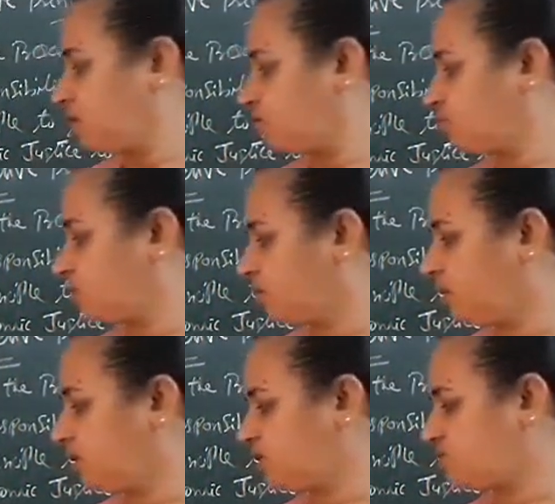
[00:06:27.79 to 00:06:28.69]
to
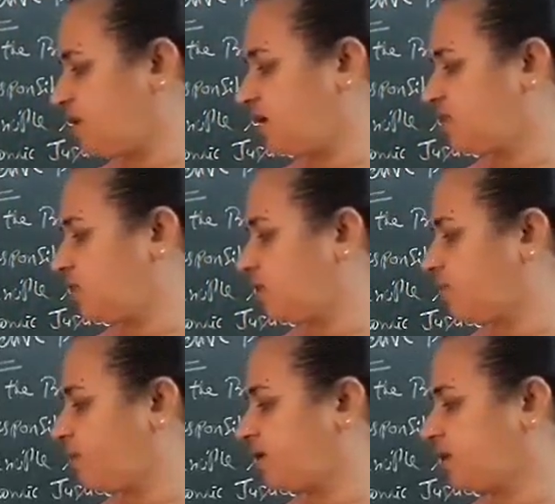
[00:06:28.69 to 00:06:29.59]
in this way, the
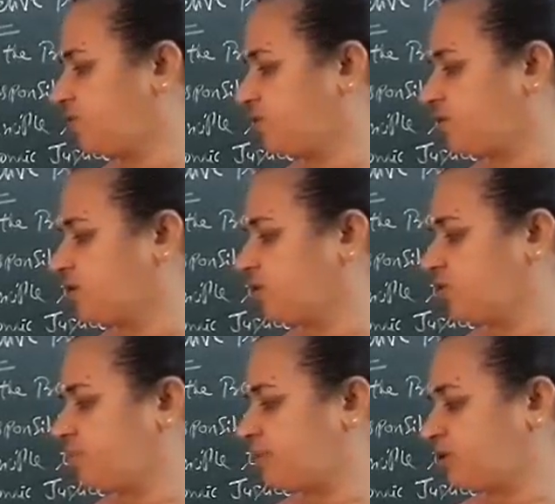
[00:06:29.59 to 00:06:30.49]
brotherhood,
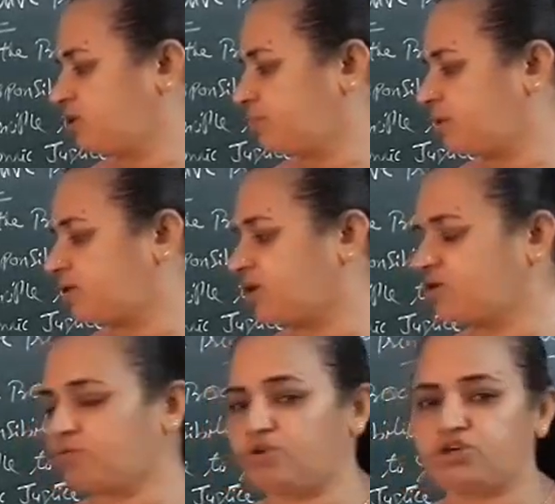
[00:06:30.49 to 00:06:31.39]
to promote the
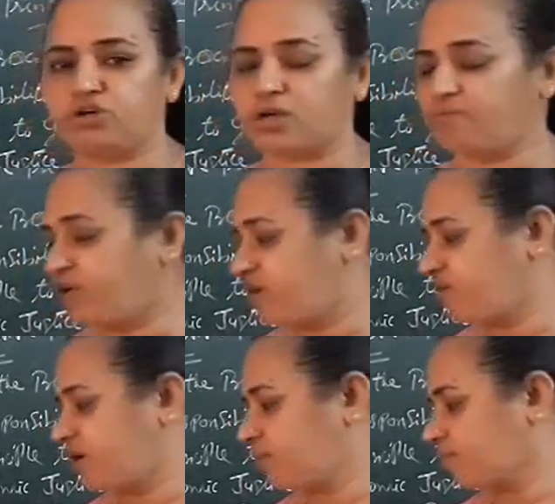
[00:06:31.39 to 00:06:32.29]
brotherhood, we should come
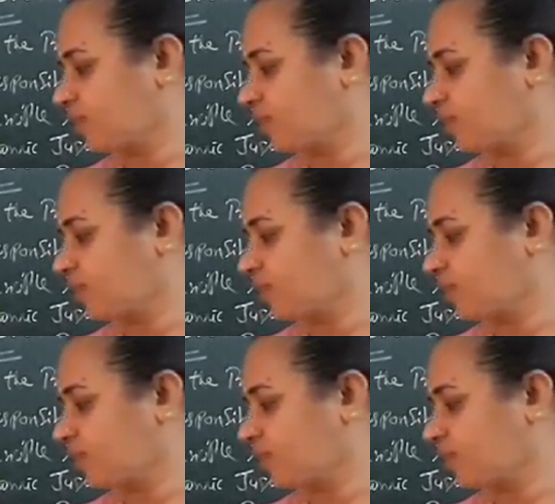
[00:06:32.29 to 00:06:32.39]
forward.